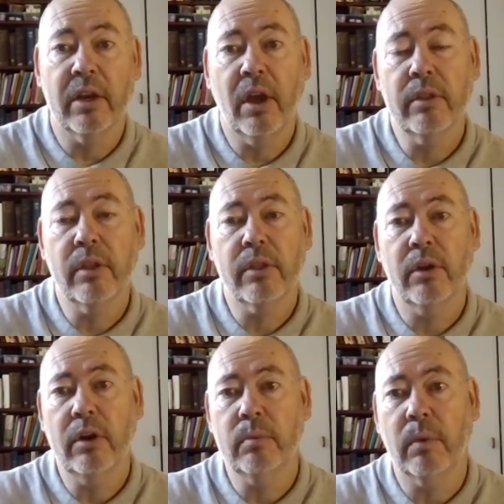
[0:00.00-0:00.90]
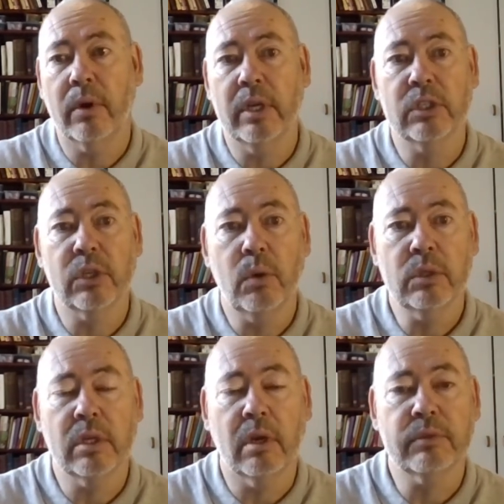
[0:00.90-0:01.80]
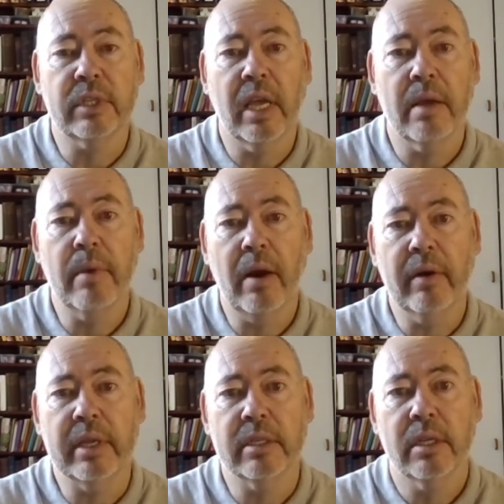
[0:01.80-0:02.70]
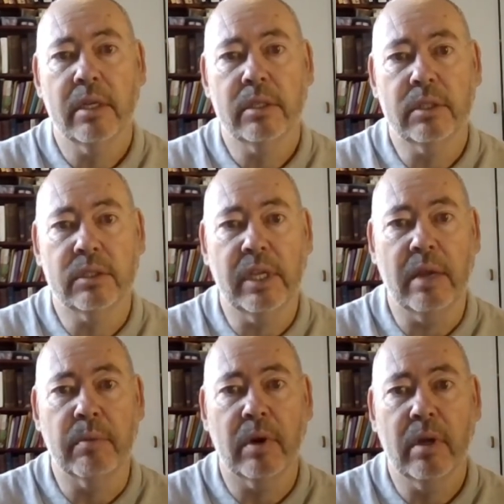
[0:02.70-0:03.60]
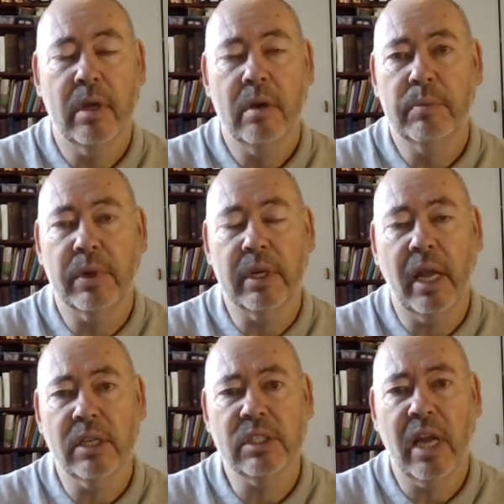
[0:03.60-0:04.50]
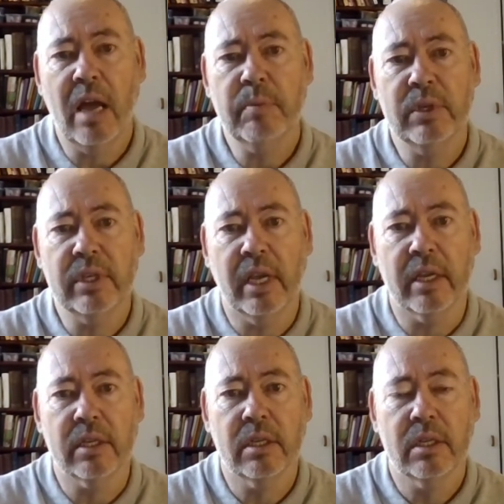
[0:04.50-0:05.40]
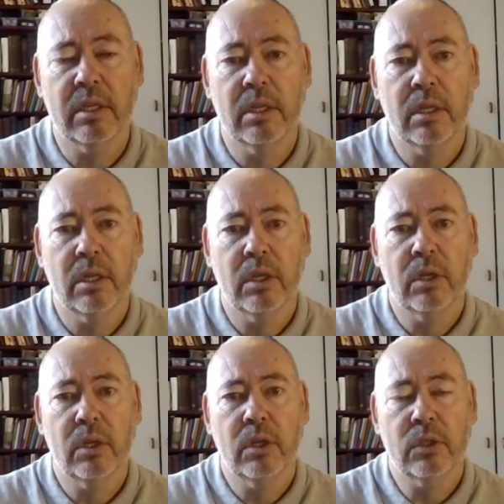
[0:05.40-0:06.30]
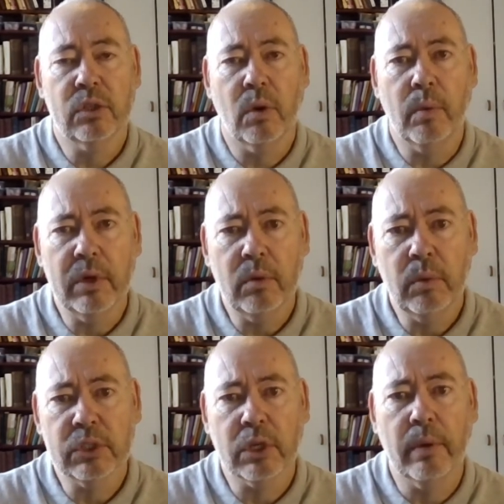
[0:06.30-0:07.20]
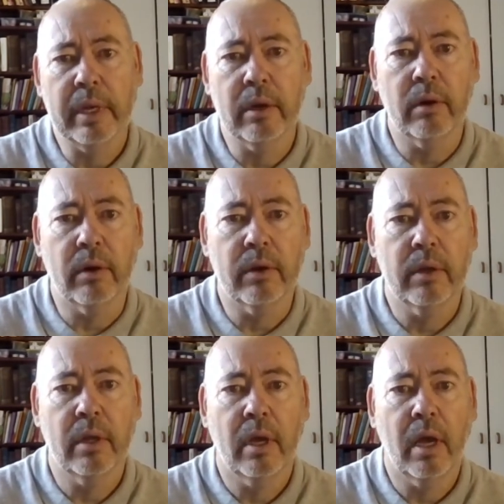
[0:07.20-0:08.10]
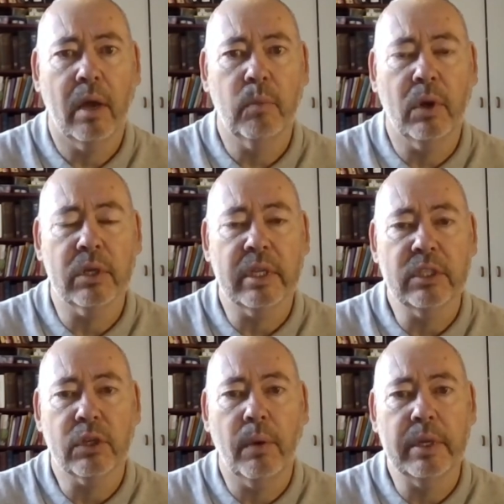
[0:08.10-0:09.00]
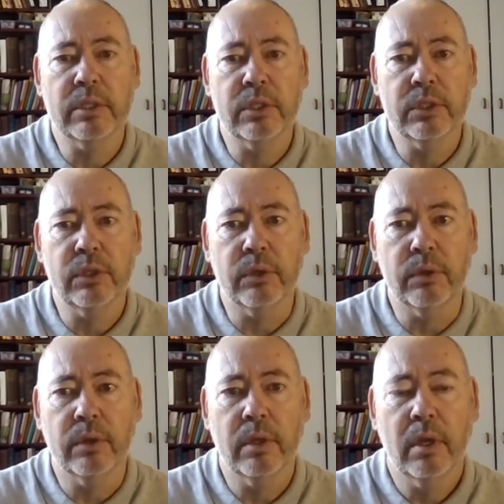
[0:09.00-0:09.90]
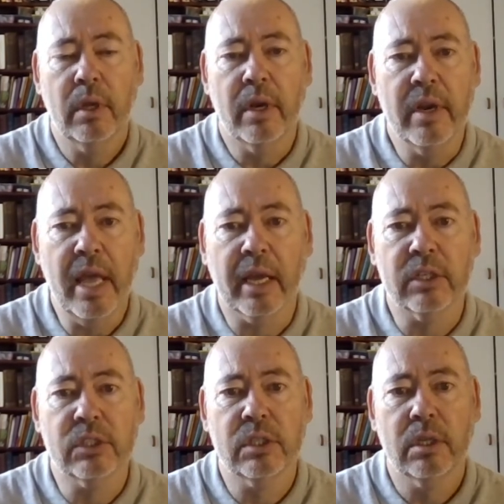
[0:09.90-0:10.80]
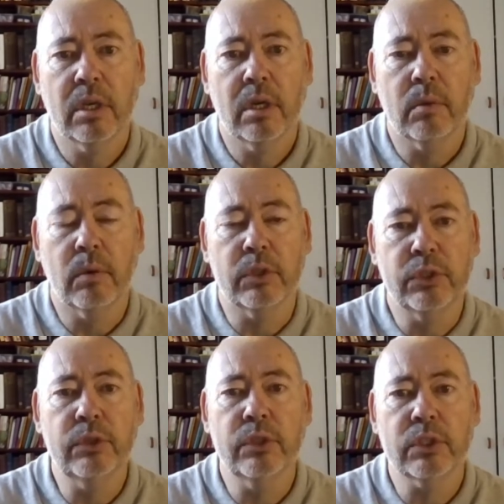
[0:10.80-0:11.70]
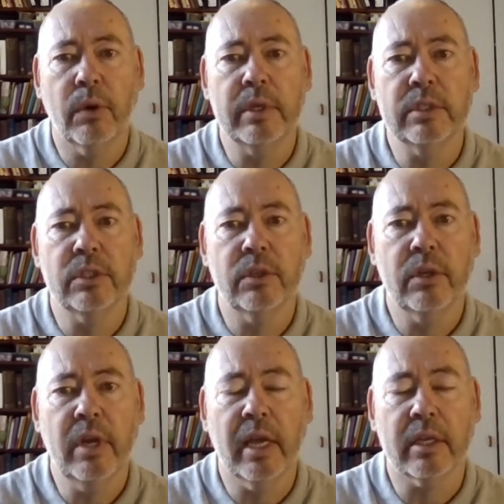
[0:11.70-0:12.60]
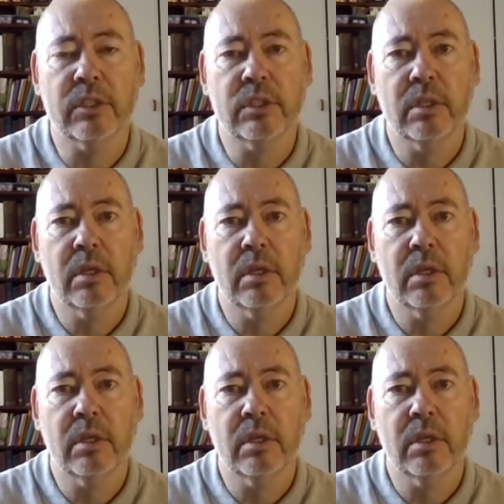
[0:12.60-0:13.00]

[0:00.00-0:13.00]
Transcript: now the third one is old enough to get married to Tamar, but it hasn't happened yet. So I wonder what's going on and what he's going to do next, what Judah's going to do next.